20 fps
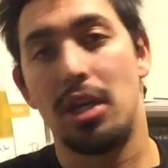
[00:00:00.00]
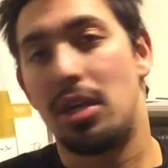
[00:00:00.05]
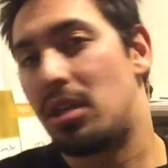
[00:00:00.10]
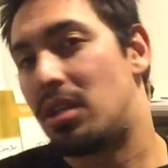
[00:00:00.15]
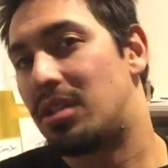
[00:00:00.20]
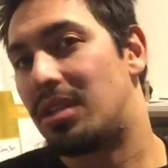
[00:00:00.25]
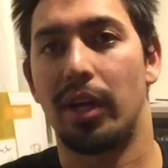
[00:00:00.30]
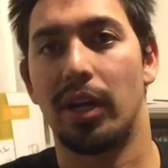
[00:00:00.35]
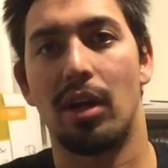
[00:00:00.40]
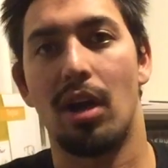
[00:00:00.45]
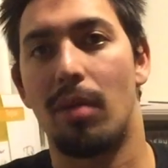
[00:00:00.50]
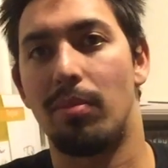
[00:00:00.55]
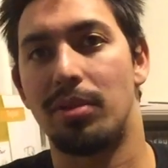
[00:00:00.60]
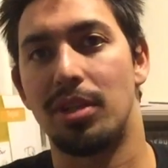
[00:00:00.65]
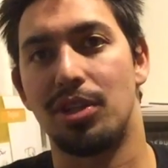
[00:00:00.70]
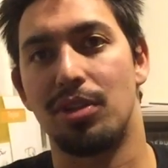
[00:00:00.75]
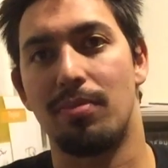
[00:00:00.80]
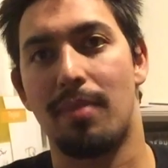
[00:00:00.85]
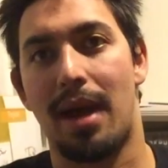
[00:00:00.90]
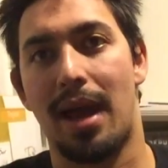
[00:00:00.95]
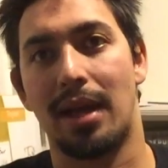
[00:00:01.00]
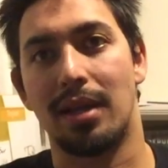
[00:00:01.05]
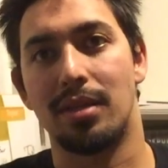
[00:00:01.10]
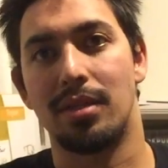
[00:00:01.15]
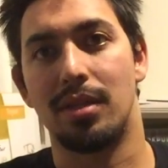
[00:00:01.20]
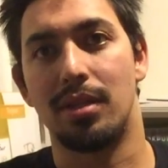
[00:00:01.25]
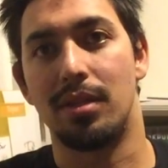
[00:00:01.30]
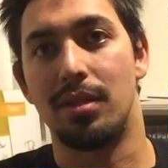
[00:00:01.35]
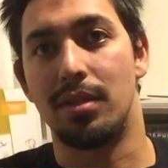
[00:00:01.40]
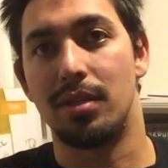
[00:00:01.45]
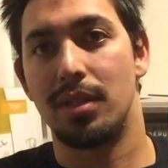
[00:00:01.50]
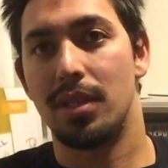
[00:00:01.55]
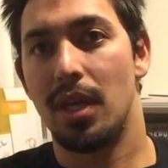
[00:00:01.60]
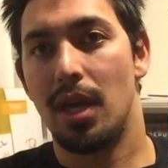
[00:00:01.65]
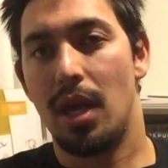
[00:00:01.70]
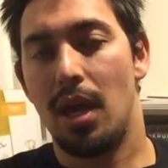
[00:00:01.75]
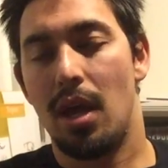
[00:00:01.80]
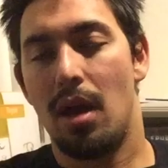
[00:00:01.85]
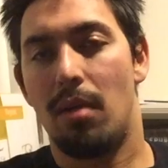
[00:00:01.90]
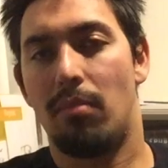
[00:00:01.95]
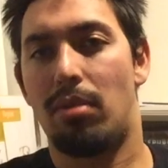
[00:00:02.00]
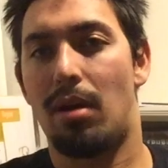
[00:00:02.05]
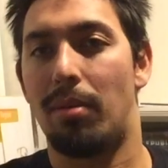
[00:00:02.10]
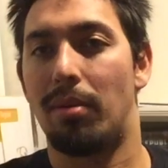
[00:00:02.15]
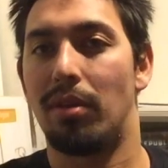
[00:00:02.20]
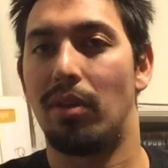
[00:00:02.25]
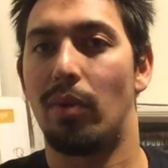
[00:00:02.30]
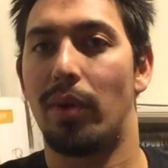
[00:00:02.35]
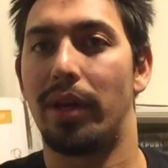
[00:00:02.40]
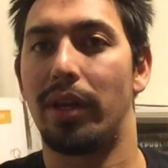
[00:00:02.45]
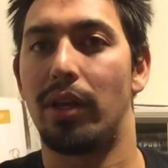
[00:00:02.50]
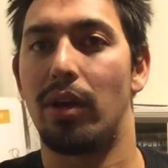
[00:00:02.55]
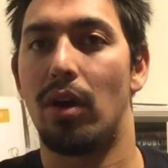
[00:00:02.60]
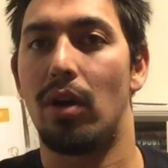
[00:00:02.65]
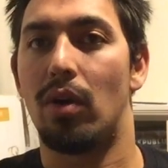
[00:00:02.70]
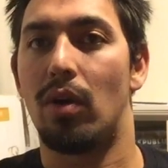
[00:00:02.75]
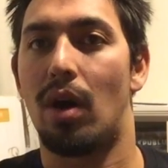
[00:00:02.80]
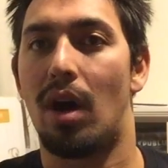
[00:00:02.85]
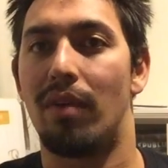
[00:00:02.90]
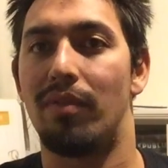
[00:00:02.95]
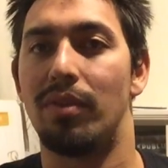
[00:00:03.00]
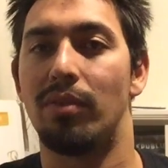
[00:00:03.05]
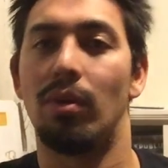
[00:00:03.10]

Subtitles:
using a competition max is probably the way to go.